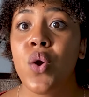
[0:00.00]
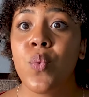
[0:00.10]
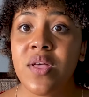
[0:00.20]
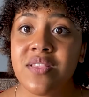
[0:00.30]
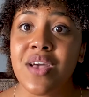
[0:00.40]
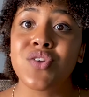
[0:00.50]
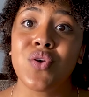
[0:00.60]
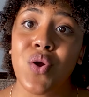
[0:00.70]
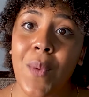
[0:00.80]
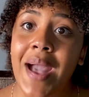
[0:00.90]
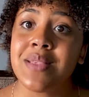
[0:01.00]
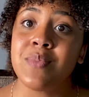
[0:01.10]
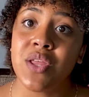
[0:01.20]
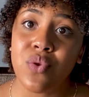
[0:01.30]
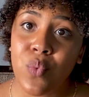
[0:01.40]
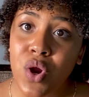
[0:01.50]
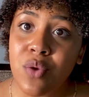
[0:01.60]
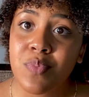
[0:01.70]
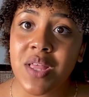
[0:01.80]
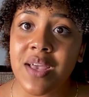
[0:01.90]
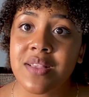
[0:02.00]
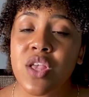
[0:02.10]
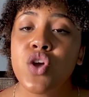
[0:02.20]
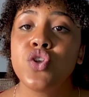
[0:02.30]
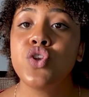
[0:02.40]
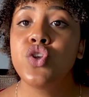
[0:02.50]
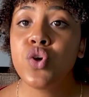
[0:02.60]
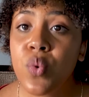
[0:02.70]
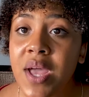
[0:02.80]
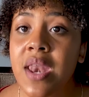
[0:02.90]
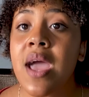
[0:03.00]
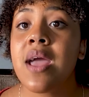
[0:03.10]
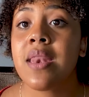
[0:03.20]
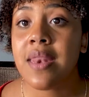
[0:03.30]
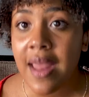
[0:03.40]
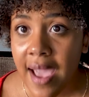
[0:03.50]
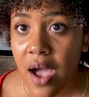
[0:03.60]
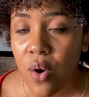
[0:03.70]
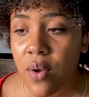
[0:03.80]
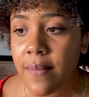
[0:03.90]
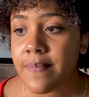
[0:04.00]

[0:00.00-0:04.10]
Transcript: with sexual harassment in the workplace. Do it now.